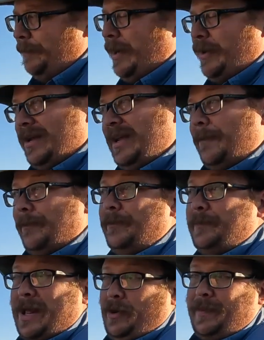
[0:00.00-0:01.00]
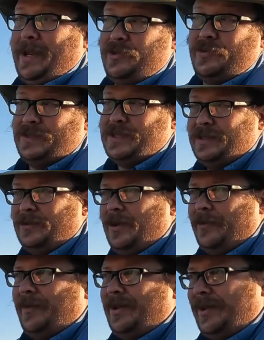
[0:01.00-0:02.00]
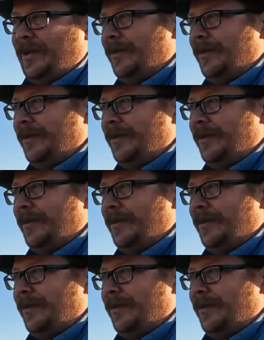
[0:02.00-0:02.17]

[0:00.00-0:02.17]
but you can get better pictures in the long run there.